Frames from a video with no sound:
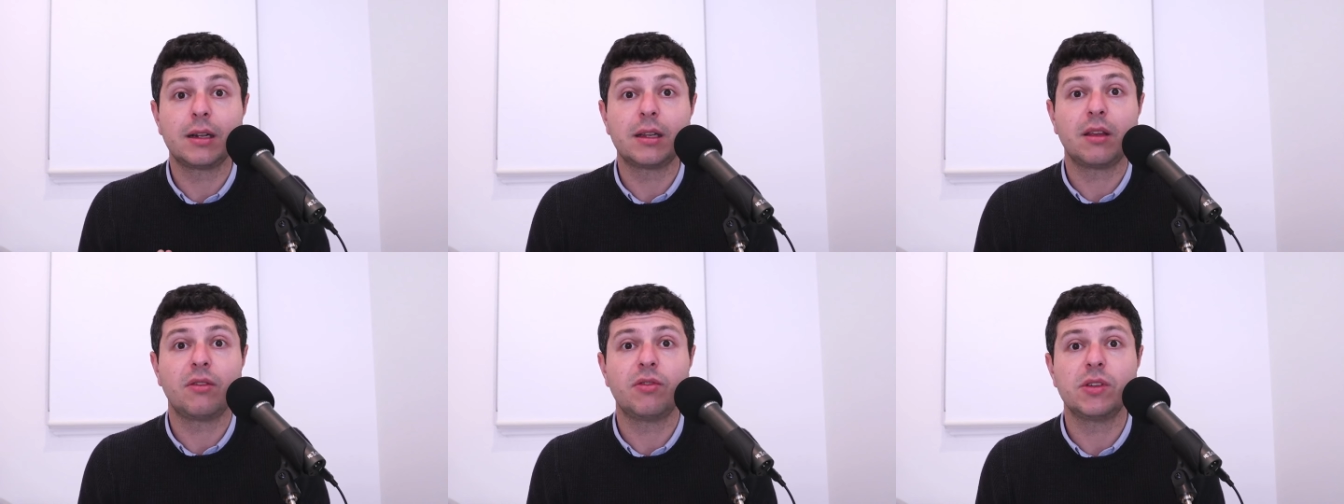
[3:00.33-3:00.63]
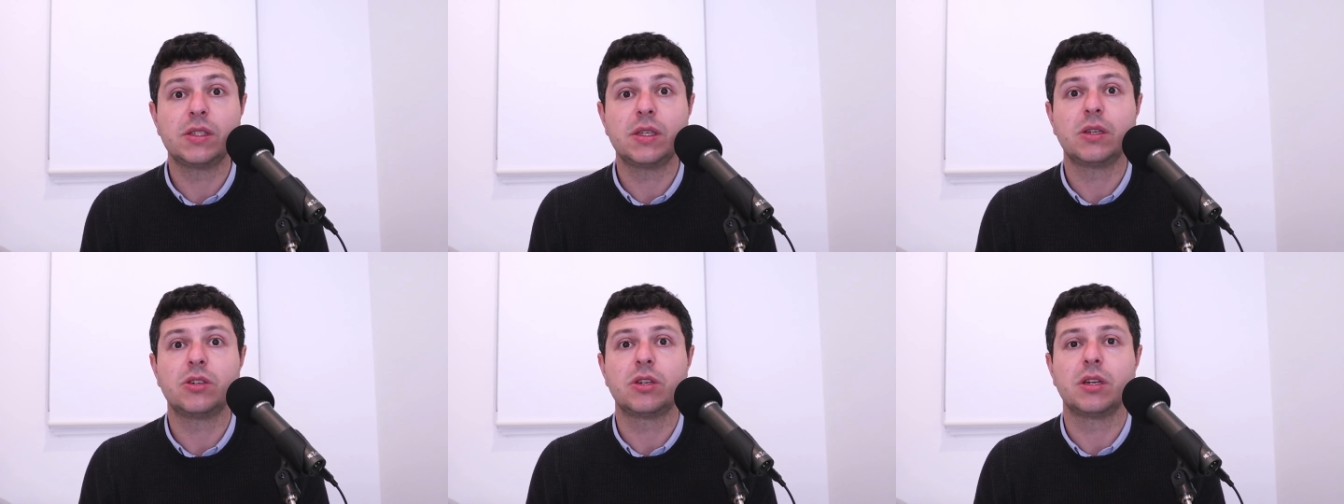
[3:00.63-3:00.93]

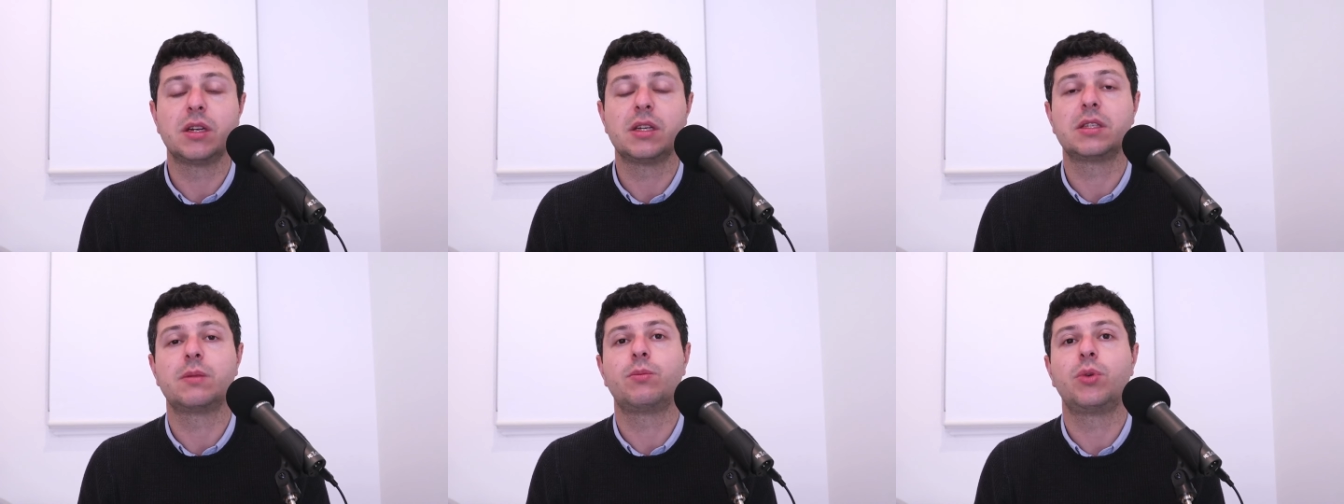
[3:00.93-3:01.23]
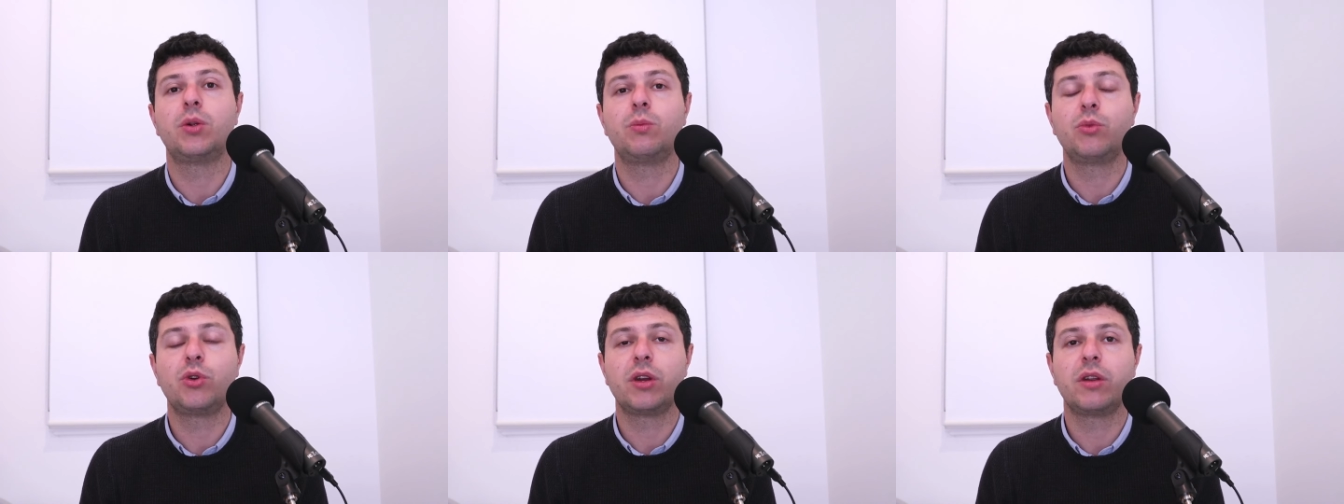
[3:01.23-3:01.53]
physician as a
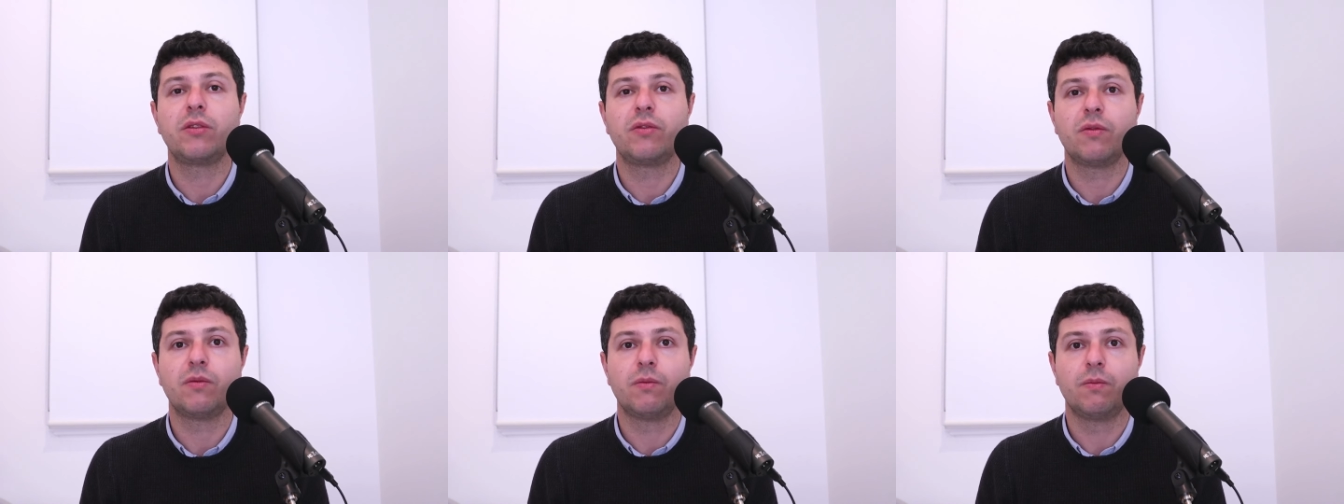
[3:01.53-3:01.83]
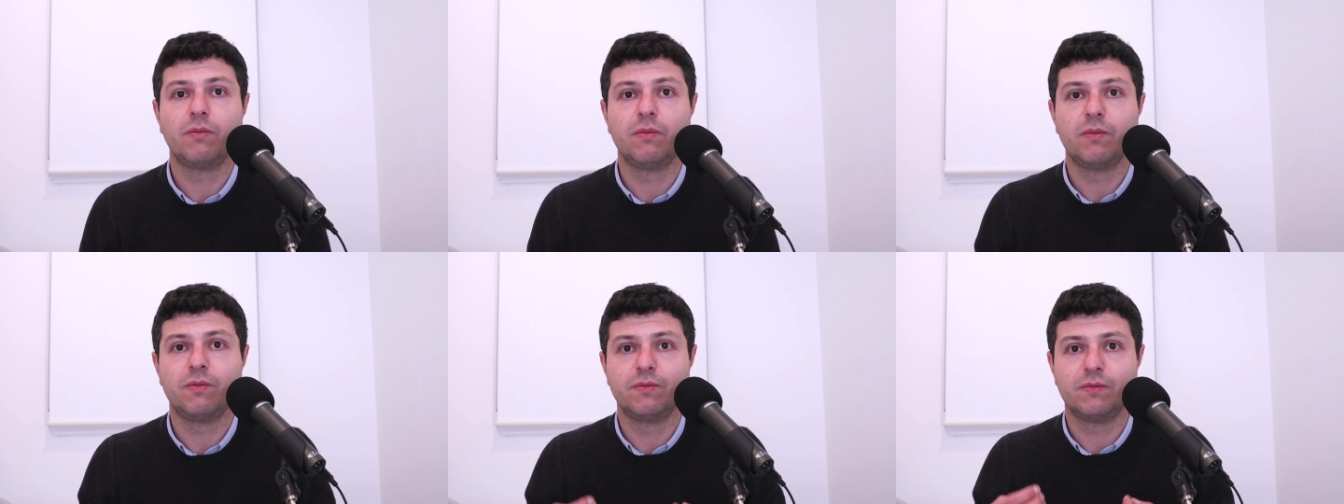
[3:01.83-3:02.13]
pulmonary
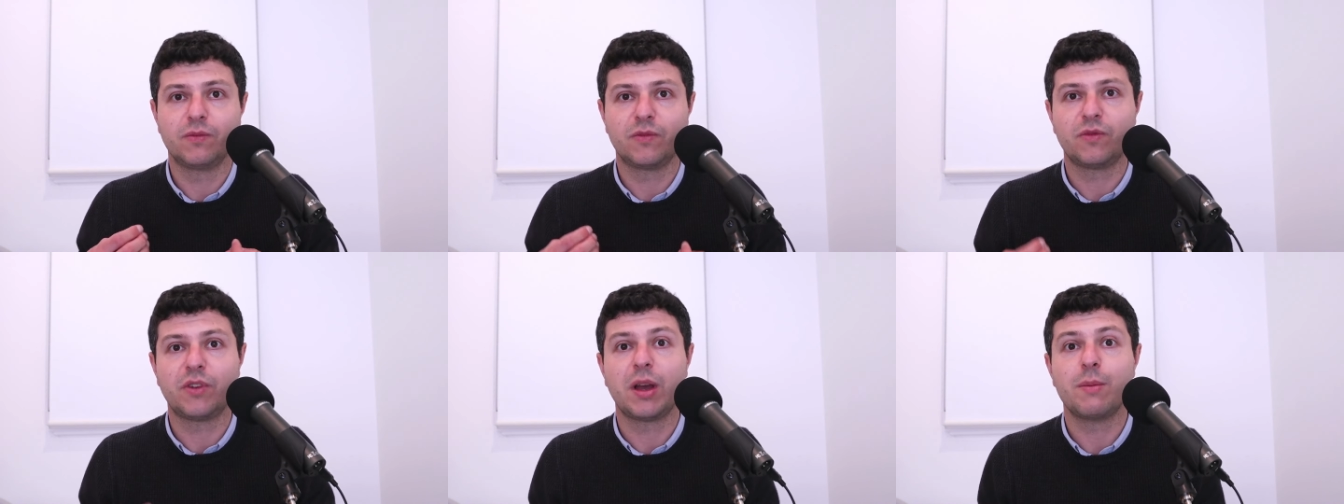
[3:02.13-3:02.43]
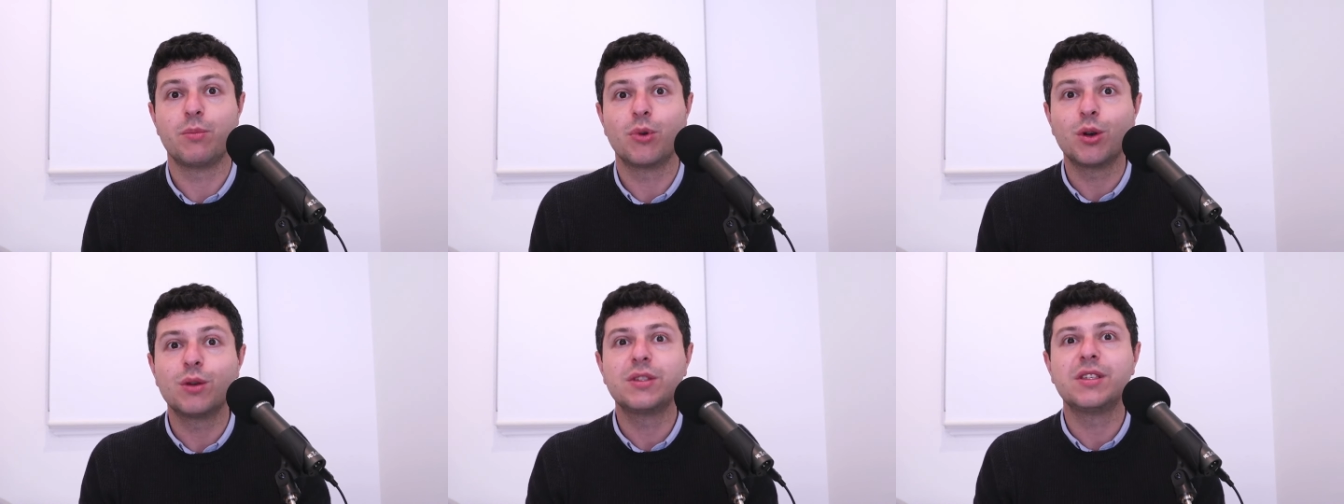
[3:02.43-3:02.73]

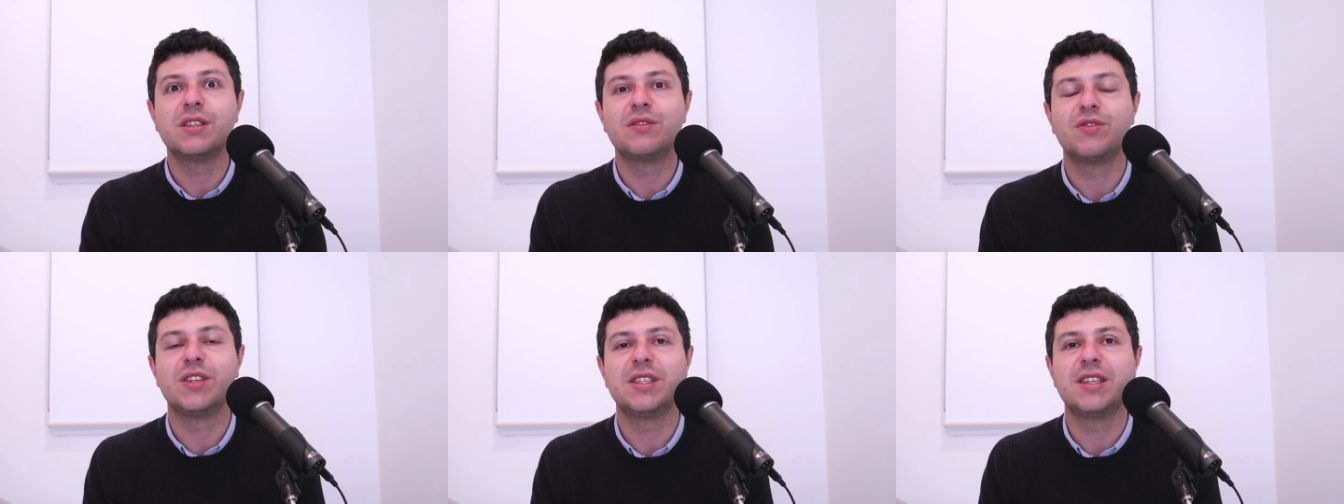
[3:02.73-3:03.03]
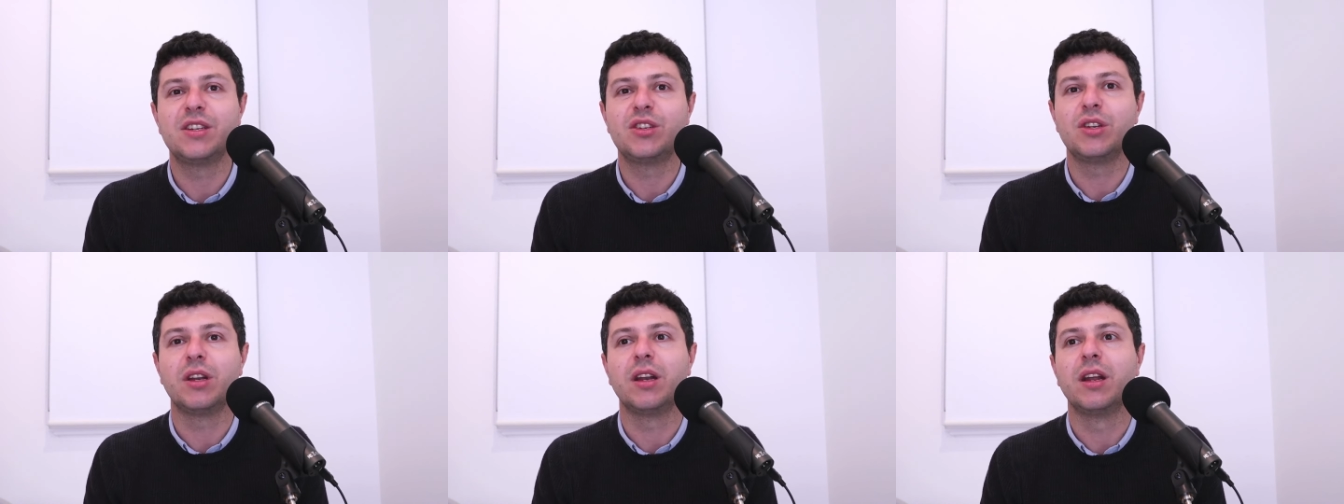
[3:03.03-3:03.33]
fibrosis
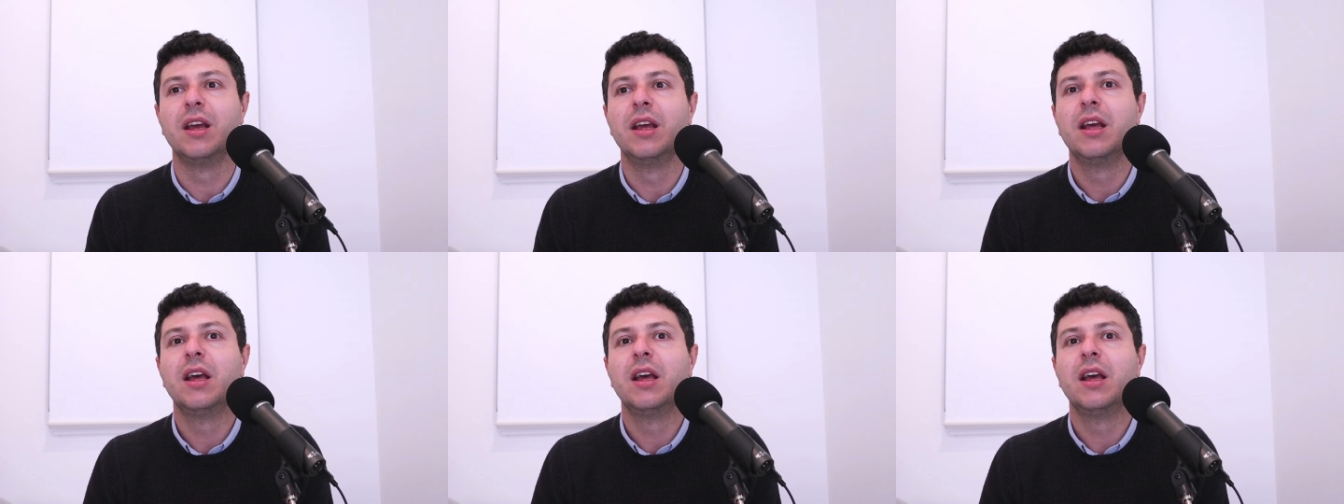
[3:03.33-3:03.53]
physician,